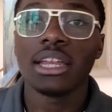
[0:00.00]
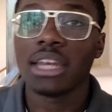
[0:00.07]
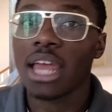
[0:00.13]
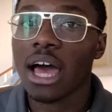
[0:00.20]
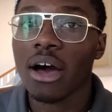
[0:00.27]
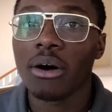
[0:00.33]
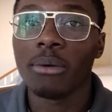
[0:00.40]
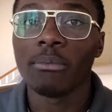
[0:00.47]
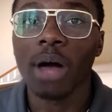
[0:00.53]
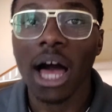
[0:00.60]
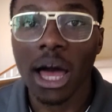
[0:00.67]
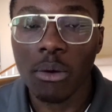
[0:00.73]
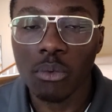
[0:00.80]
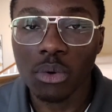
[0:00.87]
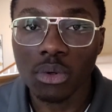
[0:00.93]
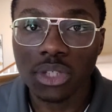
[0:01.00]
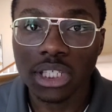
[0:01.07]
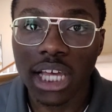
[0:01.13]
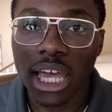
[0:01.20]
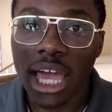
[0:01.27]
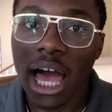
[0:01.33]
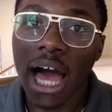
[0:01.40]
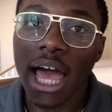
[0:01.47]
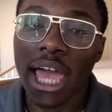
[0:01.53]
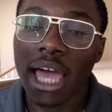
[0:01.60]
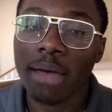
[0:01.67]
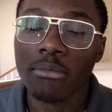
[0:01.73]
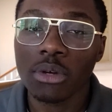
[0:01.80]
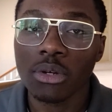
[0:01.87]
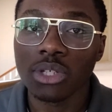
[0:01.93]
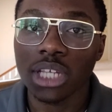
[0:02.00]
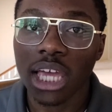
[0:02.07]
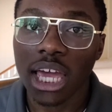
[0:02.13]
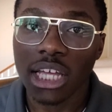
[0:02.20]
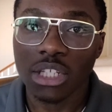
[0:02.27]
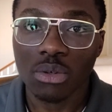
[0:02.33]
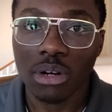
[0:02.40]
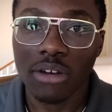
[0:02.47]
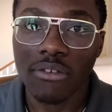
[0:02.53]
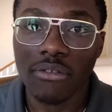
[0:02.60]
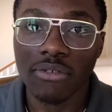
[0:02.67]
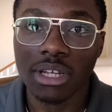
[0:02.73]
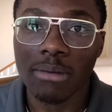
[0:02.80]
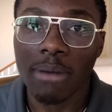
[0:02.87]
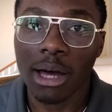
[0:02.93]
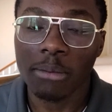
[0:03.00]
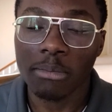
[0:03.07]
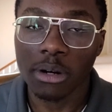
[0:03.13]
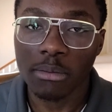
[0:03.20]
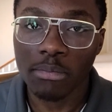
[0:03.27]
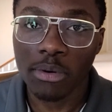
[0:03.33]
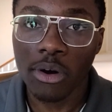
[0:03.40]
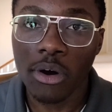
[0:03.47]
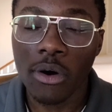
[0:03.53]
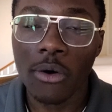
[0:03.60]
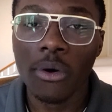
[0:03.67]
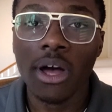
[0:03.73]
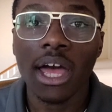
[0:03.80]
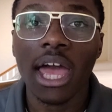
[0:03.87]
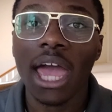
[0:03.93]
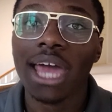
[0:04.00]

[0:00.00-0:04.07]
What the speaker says: Now, I will say I am using a 2015 MacBook Pro,